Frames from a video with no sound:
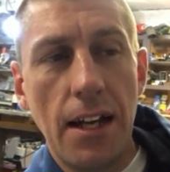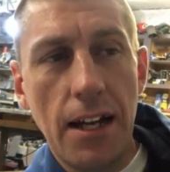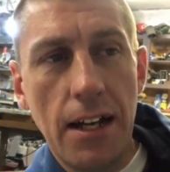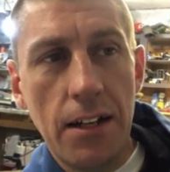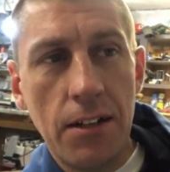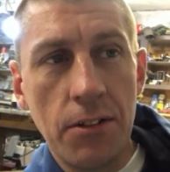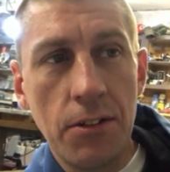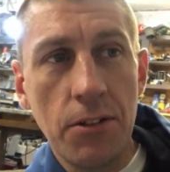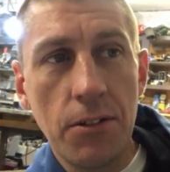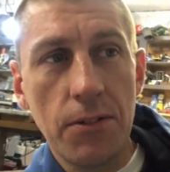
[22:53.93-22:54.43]
I
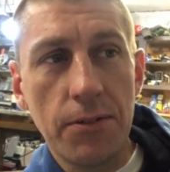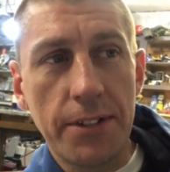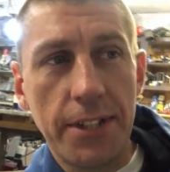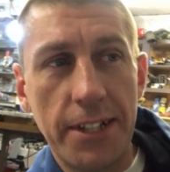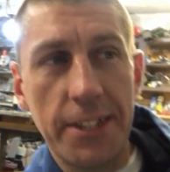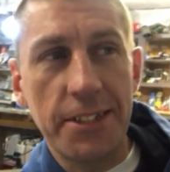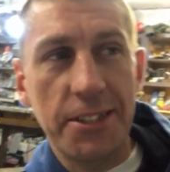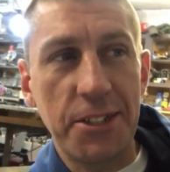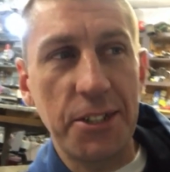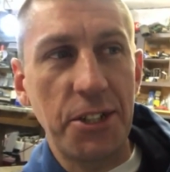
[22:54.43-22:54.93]
don't know if
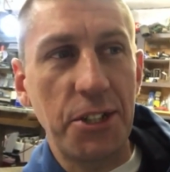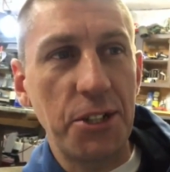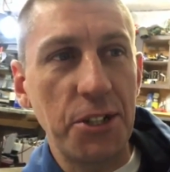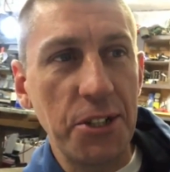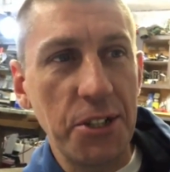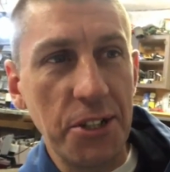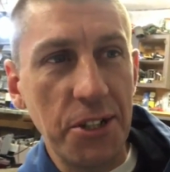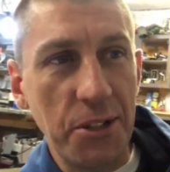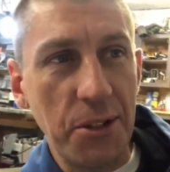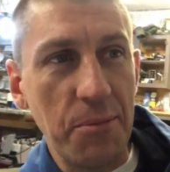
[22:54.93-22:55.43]
this is a
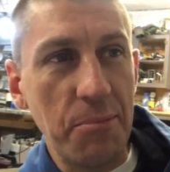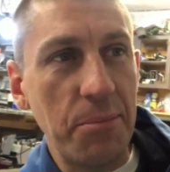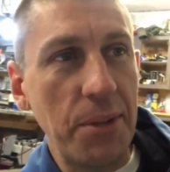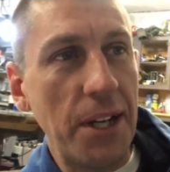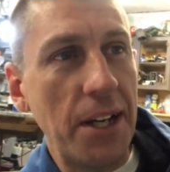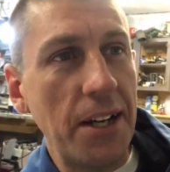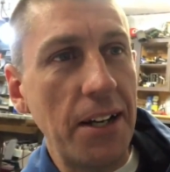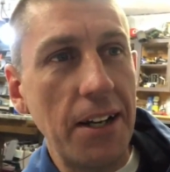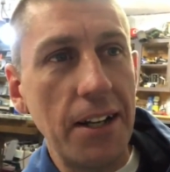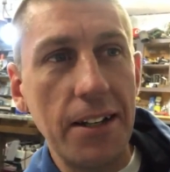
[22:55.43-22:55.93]
good or a
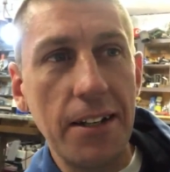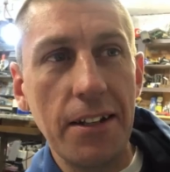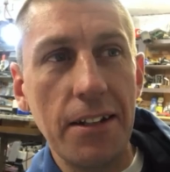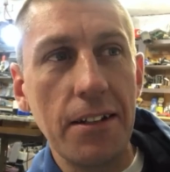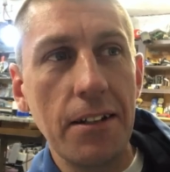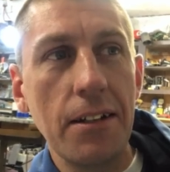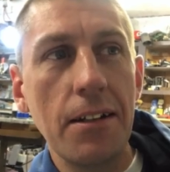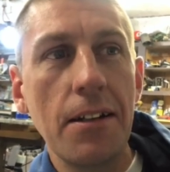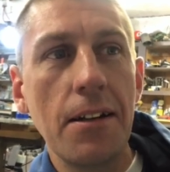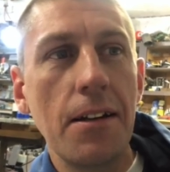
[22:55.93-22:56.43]
bad
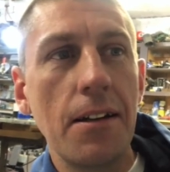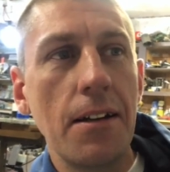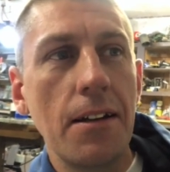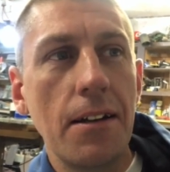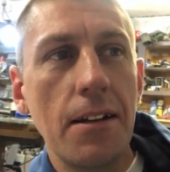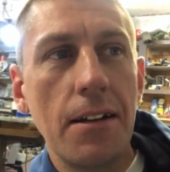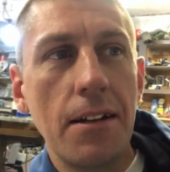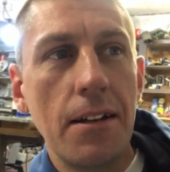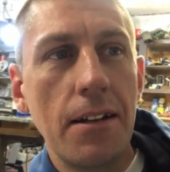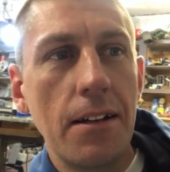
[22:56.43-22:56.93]
idea,
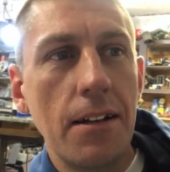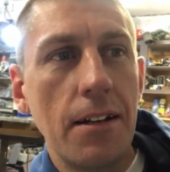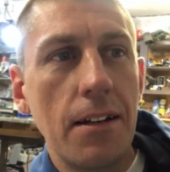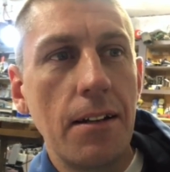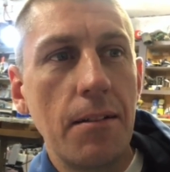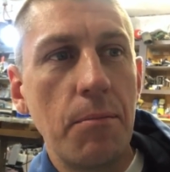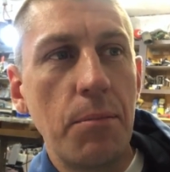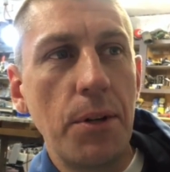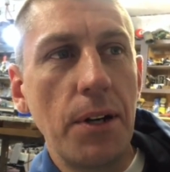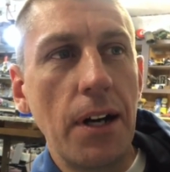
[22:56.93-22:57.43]

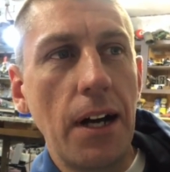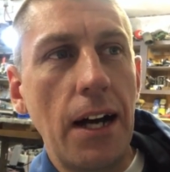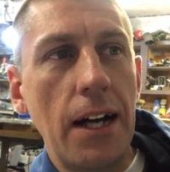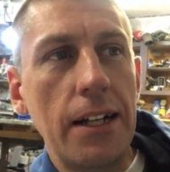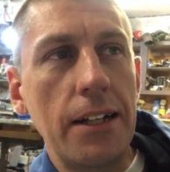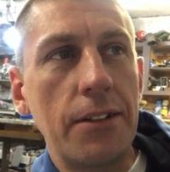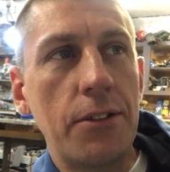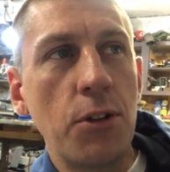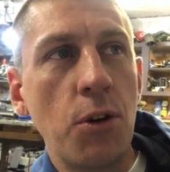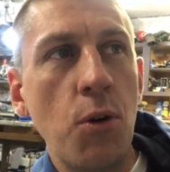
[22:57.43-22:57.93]
but I
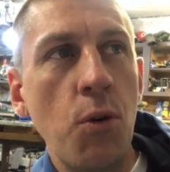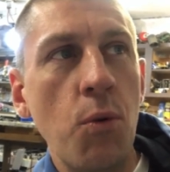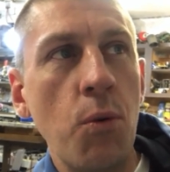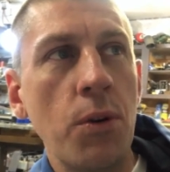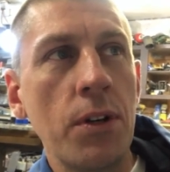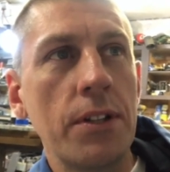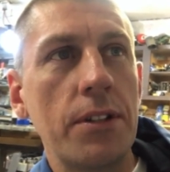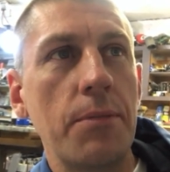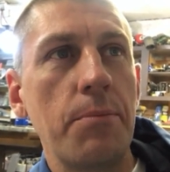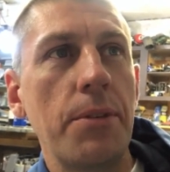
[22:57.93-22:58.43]
don't
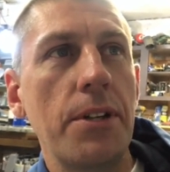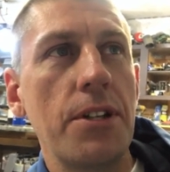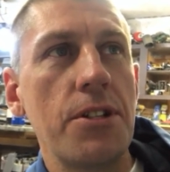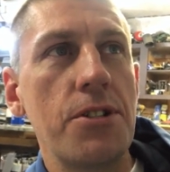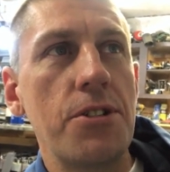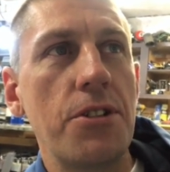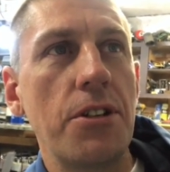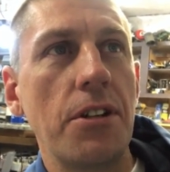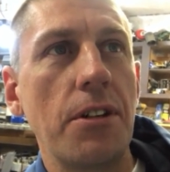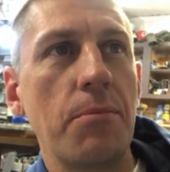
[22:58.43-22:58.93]
want it to be a
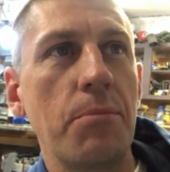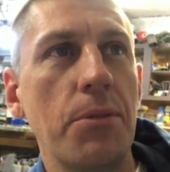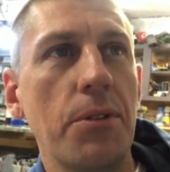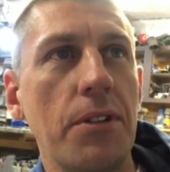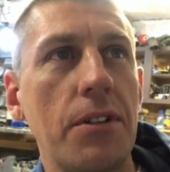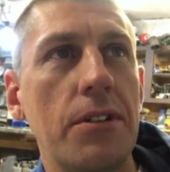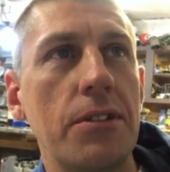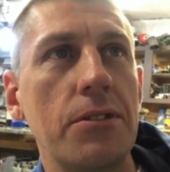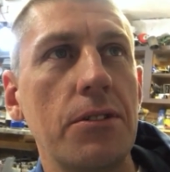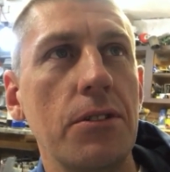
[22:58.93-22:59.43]
shitty
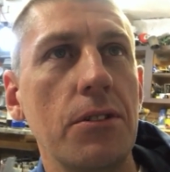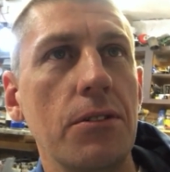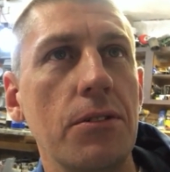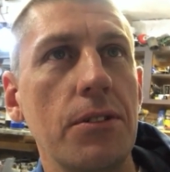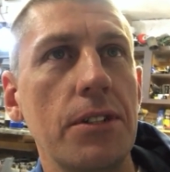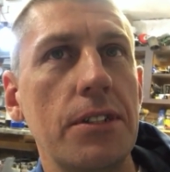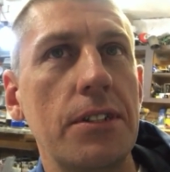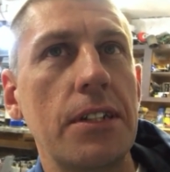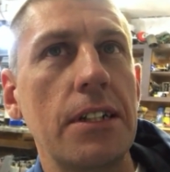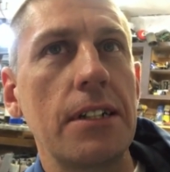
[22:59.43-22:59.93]
book, so
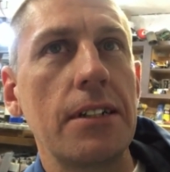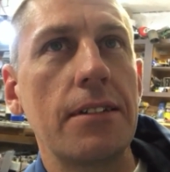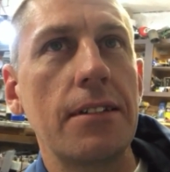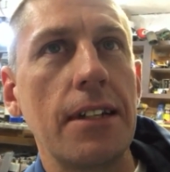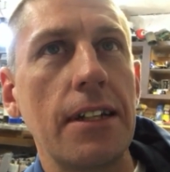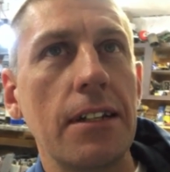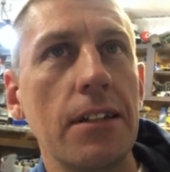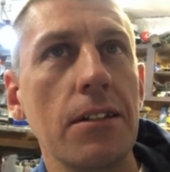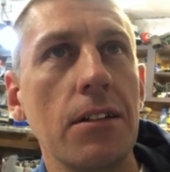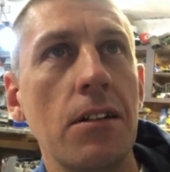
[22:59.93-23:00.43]
it's going to
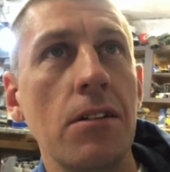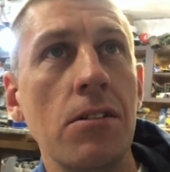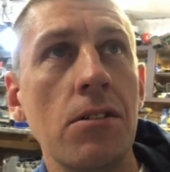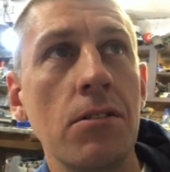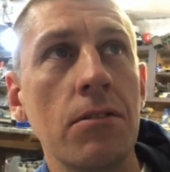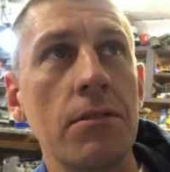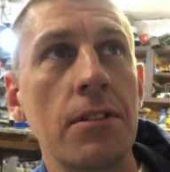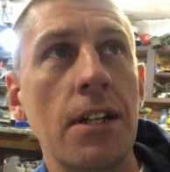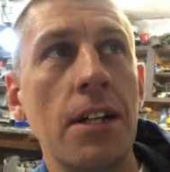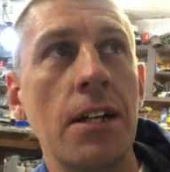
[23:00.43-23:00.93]
take a
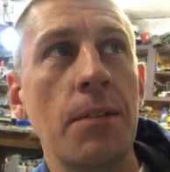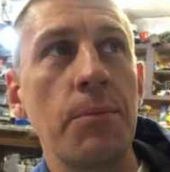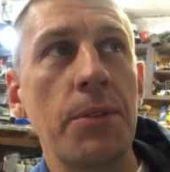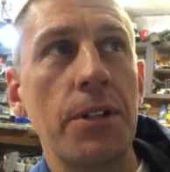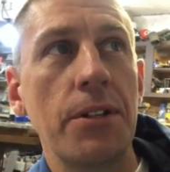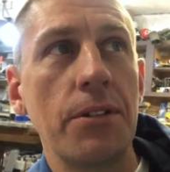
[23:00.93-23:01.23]
long time to